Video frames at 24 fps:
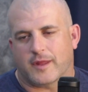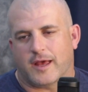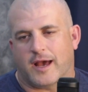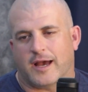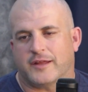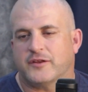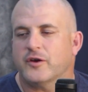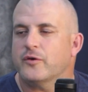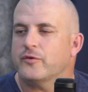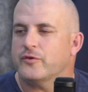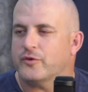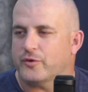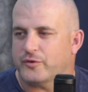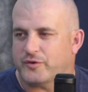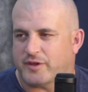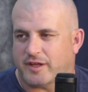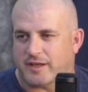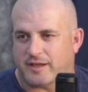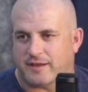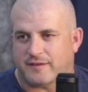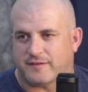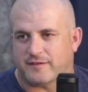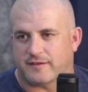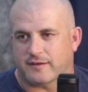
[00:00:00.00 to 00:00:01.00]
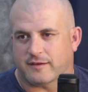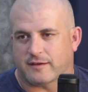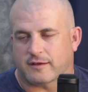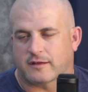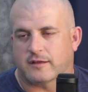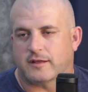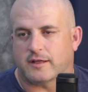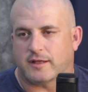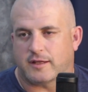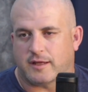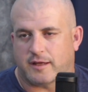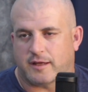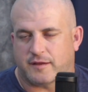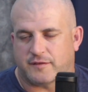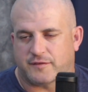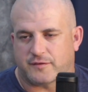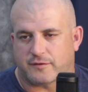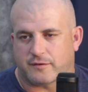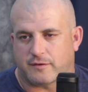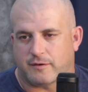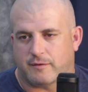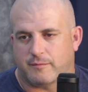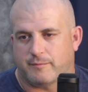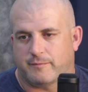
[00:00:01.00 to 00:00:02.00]
I don't know that it's a clean
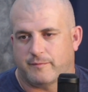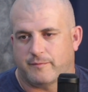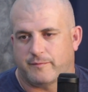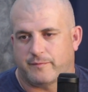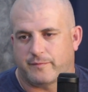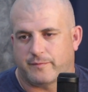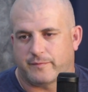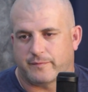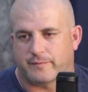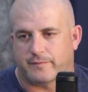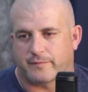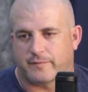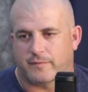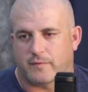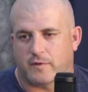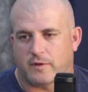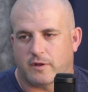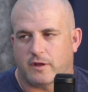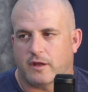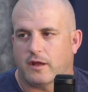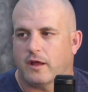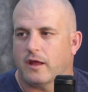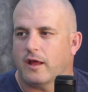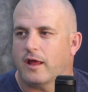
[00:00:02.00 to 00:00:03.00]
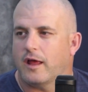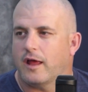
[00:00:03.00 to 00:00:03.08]
answer. Okay, I, am